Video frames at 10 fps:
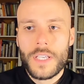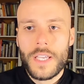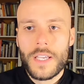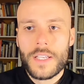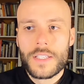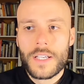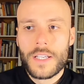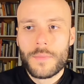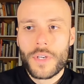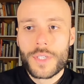and
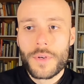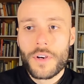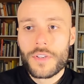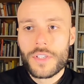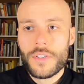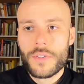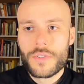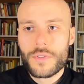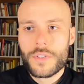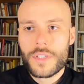it breaks my heart to hear those
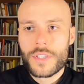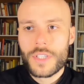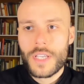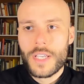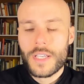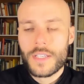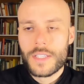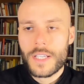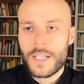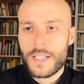stories. And
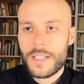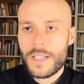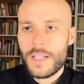the